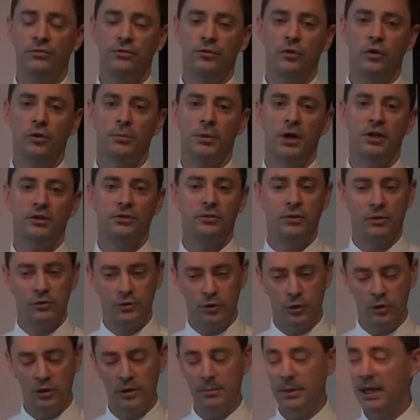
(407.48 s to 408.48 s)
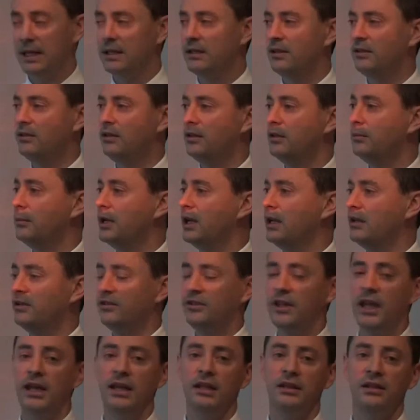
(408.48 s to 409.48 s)
and foremost, and I'll talk about this in a minute,
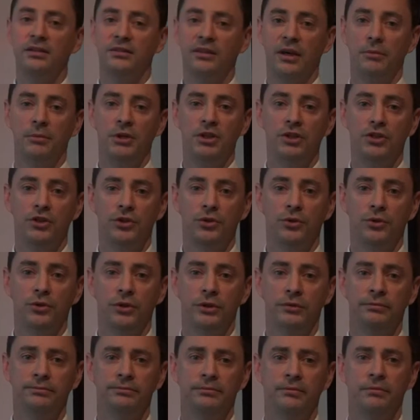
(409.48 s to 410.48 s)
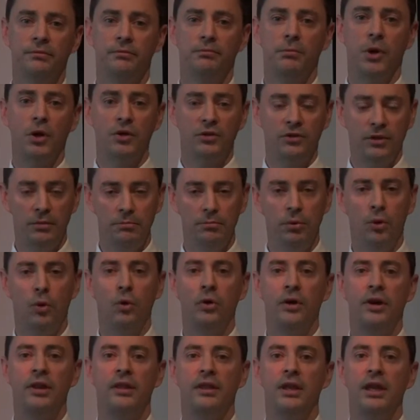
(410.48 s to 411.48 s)
is setting the sum insured. Most
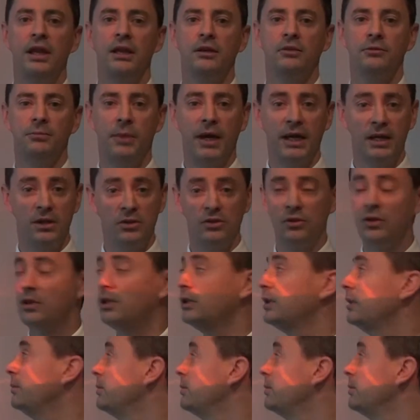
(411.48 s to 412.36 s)
important thing is making sure the